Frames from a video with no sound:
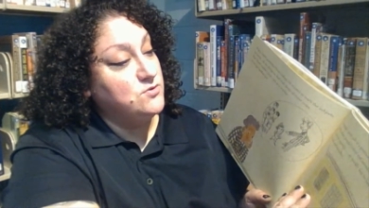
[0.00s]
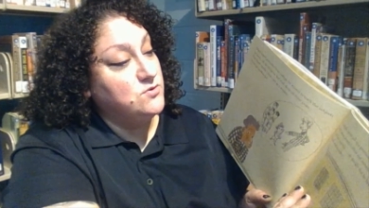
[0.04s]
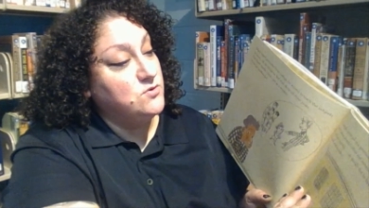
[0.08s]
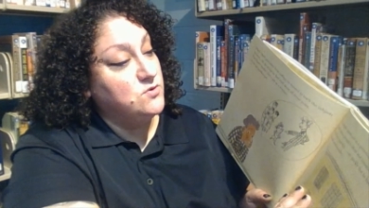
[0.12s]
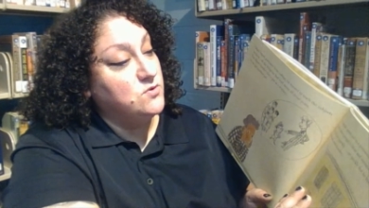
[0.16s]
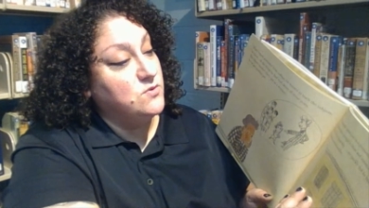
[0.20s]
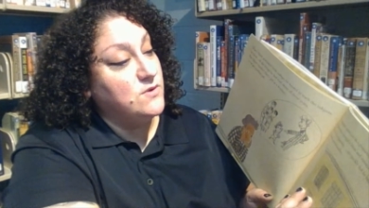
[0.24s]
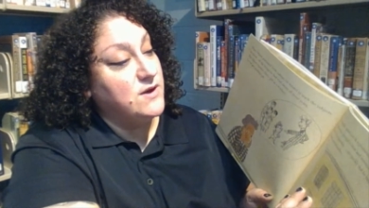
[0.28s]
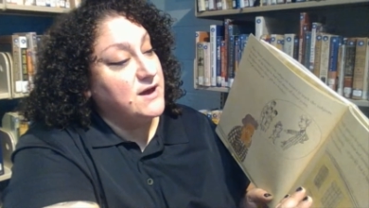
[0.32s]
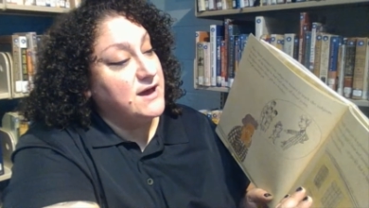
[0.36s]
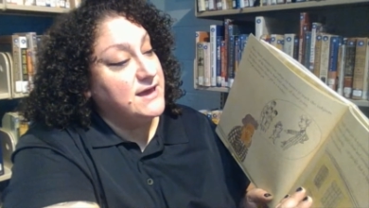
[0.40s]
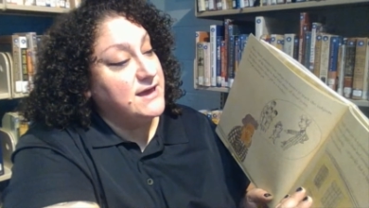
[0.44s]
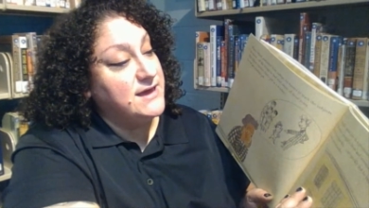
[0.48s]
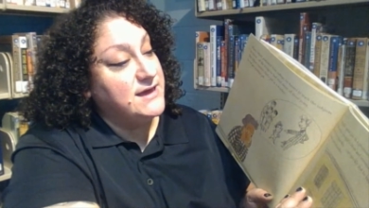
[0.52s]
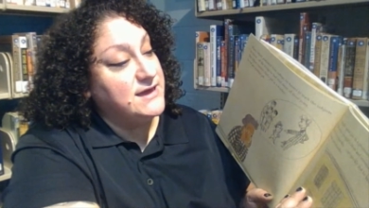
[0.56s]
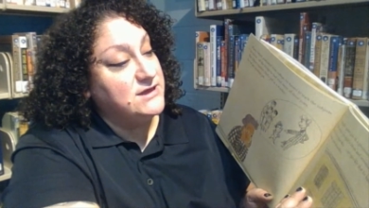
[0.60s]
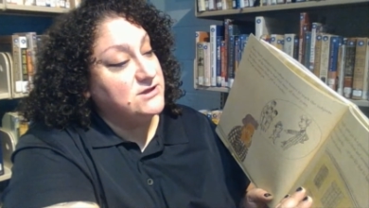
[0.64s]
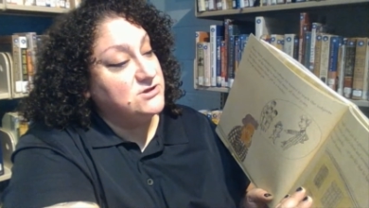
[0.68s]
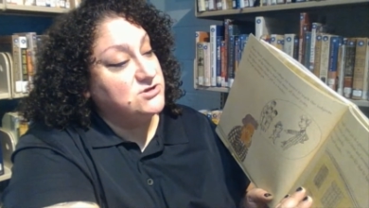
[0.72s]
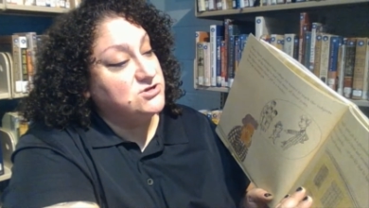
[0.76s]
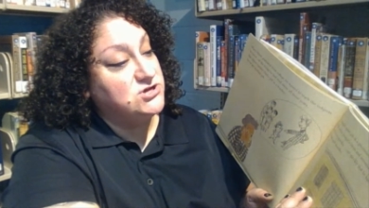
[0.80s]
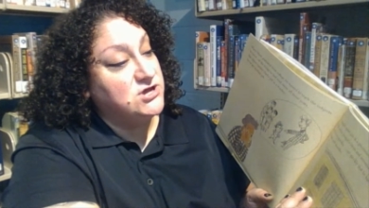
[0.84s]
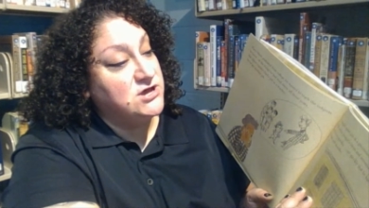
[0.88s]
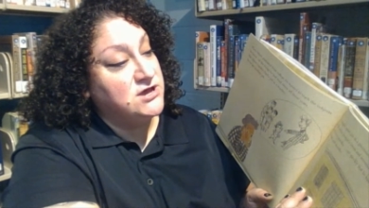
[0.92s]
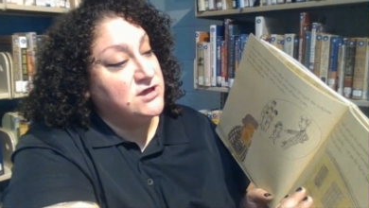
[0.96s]
quiet
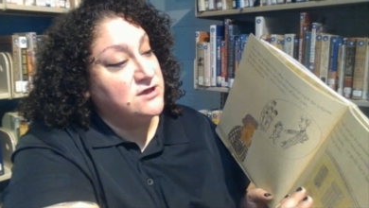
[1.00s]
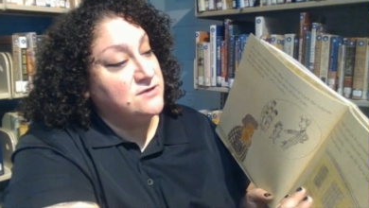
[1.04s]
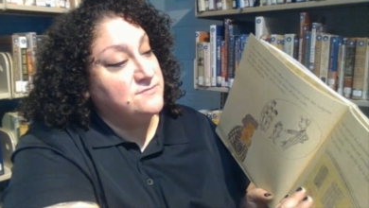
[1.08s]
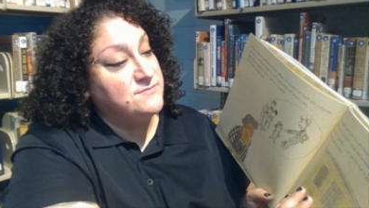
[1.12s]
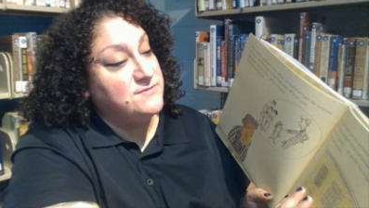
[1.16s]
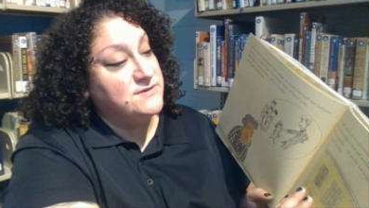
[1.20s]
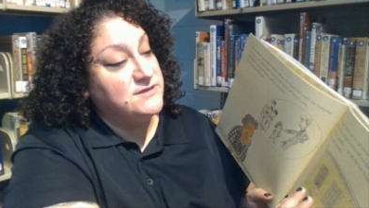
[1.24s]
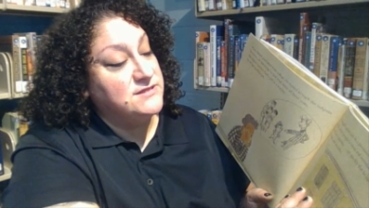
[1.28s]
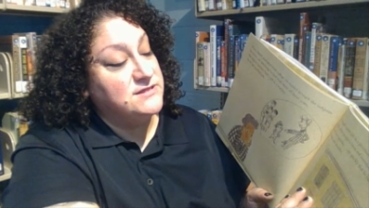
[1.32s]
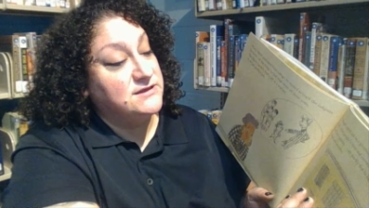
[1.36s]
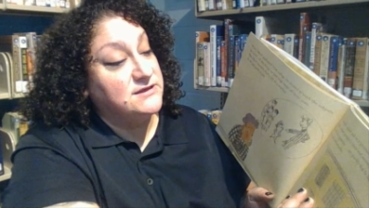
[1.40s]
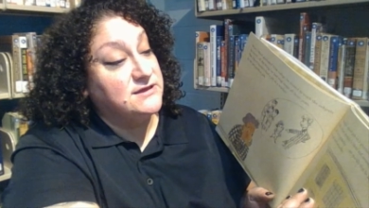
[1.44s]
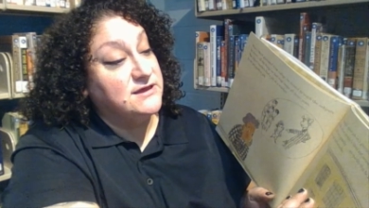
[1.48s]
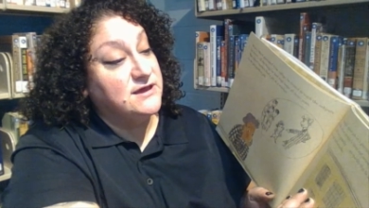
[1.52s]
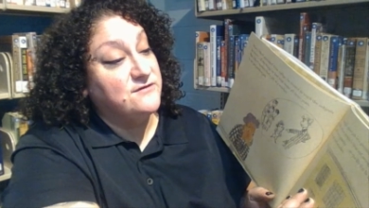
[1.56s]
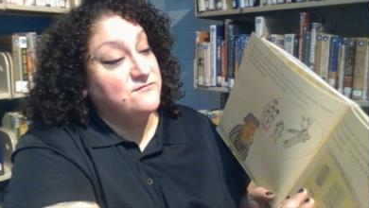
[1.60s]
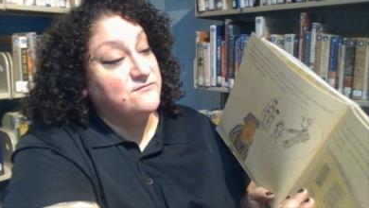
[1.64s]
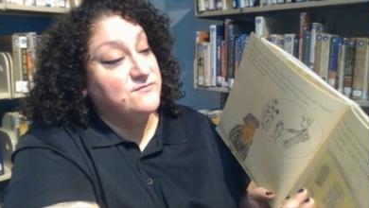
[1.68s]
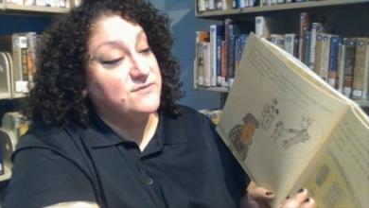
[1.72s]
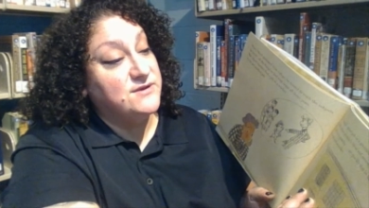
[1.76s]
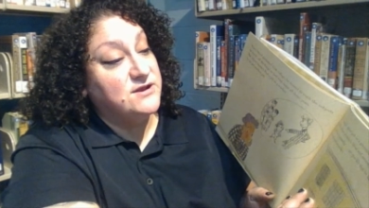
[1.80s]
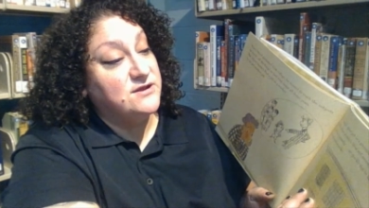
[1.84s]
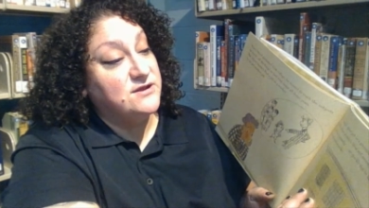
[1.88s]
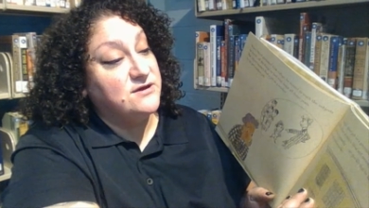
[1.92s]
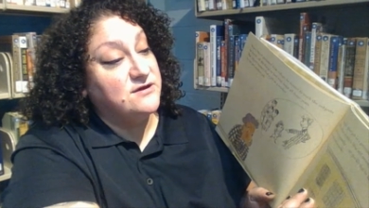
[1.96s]
job in the
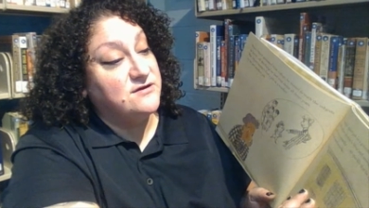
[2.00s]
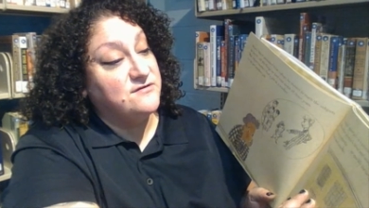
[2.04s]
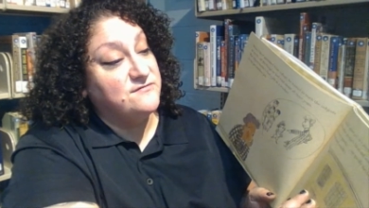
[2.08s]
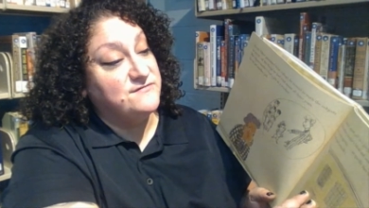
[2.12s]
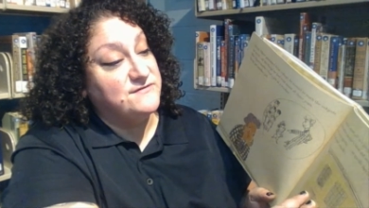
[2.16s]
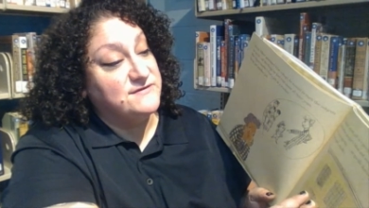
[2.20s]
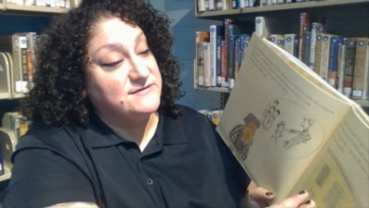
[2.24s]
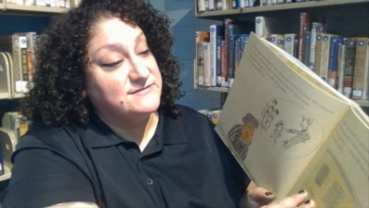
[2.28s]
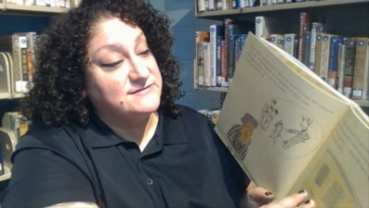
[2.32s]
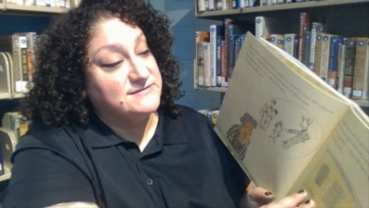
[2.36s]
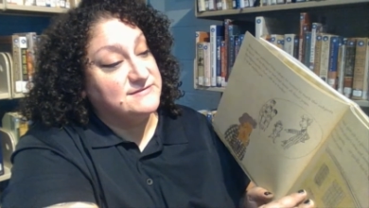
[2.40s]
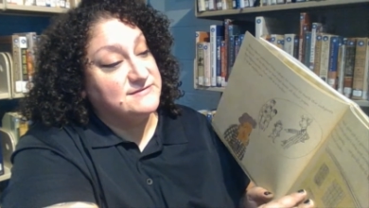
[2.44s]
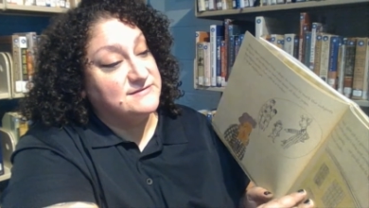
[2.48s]
government office.